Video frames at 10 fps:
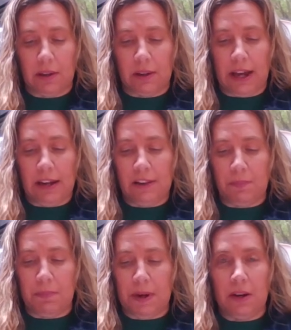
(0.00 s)
Gladys
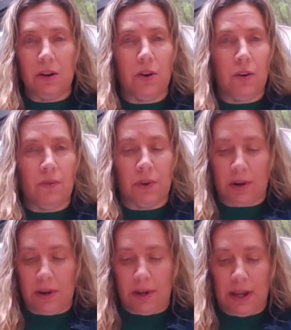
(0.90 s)
bent
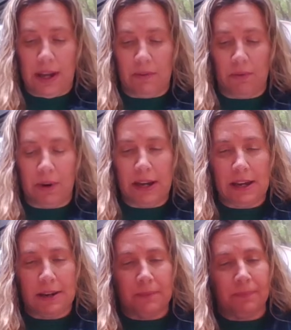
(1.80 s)
over and ran.